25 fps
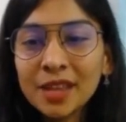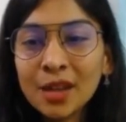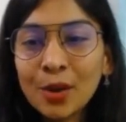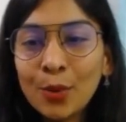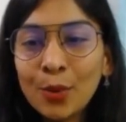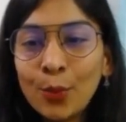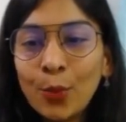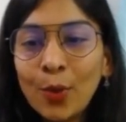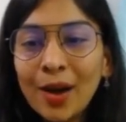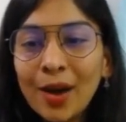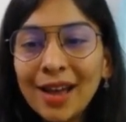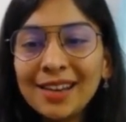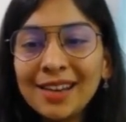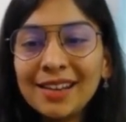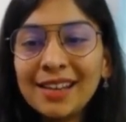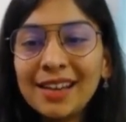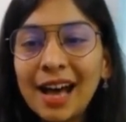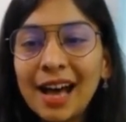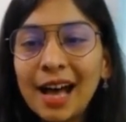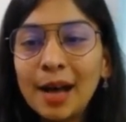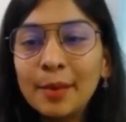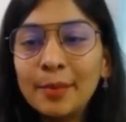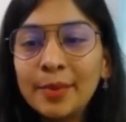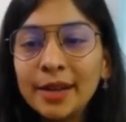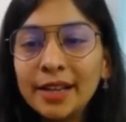one
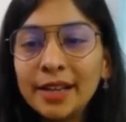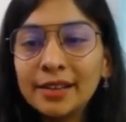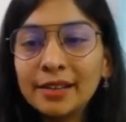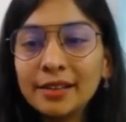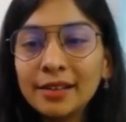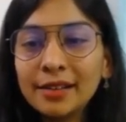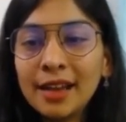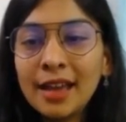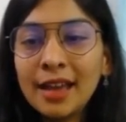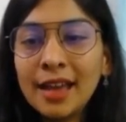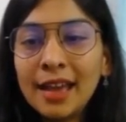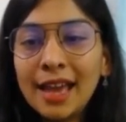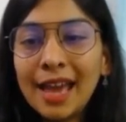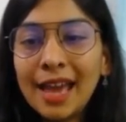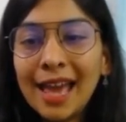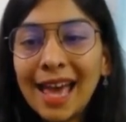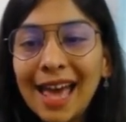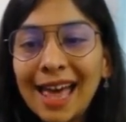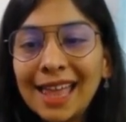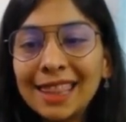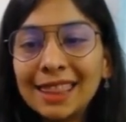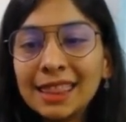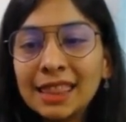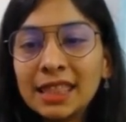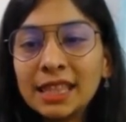carbon
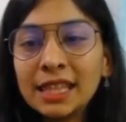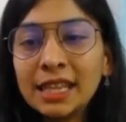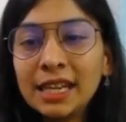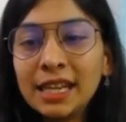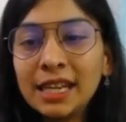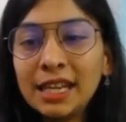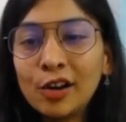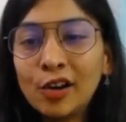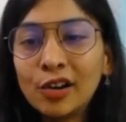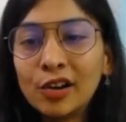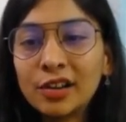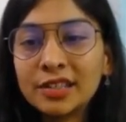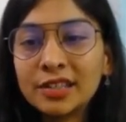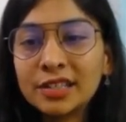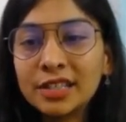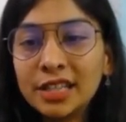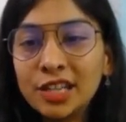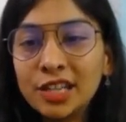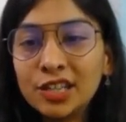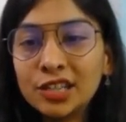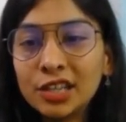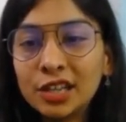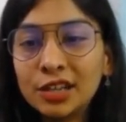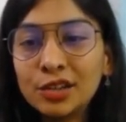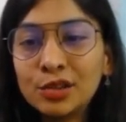and three
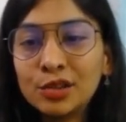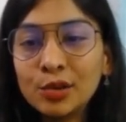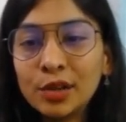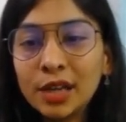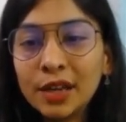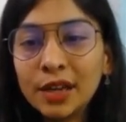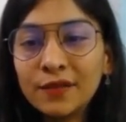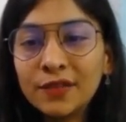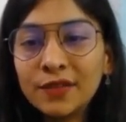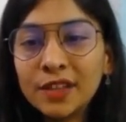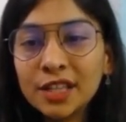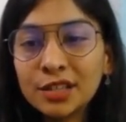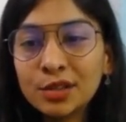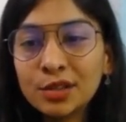oxygen to give the